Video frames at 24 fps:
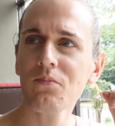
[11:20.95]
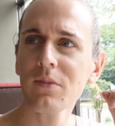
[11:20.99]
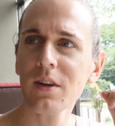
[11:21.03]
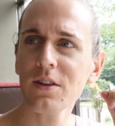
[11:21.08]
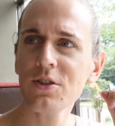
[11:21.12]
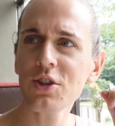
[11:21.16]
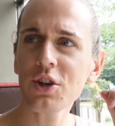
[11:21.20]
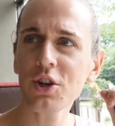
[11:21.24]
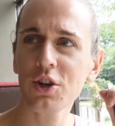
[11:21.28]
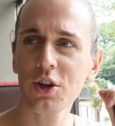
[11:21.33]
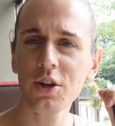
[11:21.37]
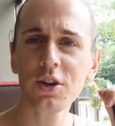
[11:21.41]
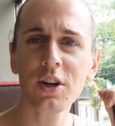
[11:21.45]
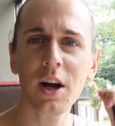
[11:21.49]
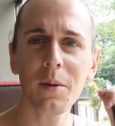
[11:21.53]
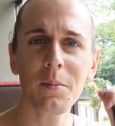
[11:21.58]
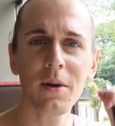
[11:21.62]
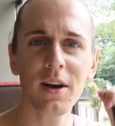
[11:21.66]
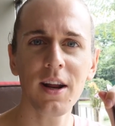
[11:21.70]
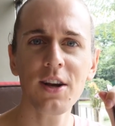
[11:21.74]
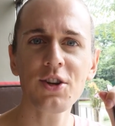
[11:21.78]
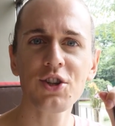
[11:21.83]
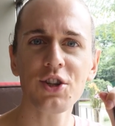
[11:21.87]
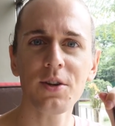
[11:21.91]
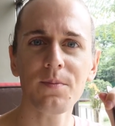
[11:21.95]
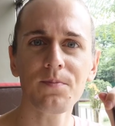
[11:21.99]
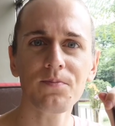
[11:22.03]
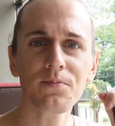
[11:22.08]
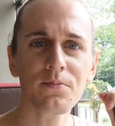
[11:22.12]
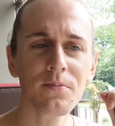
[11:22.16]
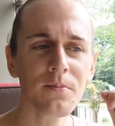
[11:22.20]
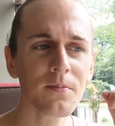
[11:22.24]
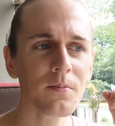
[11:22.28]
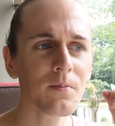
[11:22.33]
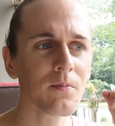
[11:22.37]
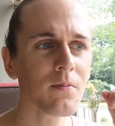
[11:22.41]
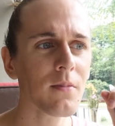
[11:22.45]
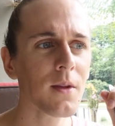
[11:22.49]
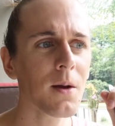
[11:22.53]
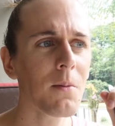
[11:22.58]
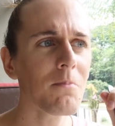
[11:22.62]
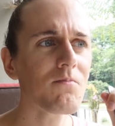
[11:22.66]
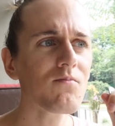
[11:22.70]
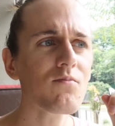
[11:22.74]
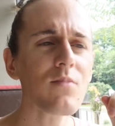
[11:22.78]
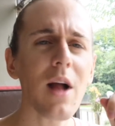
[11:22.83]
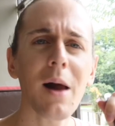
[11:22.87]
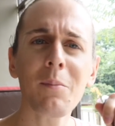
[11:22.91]
It's a good combination.
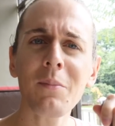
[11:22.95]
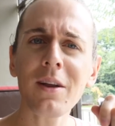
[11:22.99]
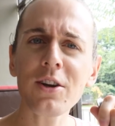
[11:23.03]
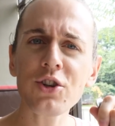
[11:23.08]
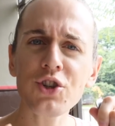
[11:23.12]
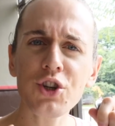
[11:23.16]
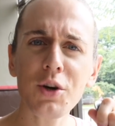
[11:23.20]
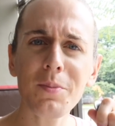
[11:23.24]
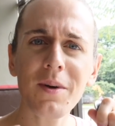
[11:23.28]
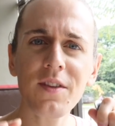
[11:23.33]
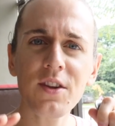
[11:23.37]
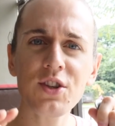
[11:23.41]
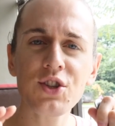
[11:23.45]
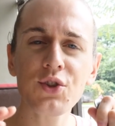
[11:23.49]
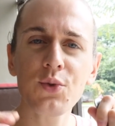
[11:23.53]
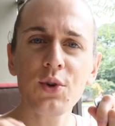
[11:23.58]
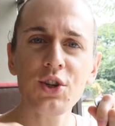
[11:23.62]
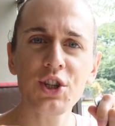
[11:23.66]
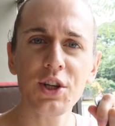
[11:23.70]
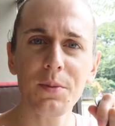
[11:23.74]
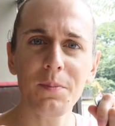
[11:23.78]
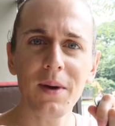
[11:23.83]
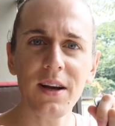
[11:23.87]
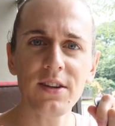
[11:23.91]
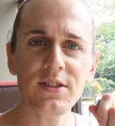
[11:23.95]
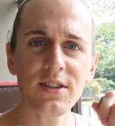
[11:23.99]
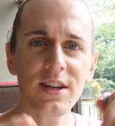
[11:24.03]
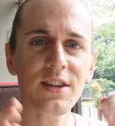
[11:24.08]
I'm not sure about the squishy bits.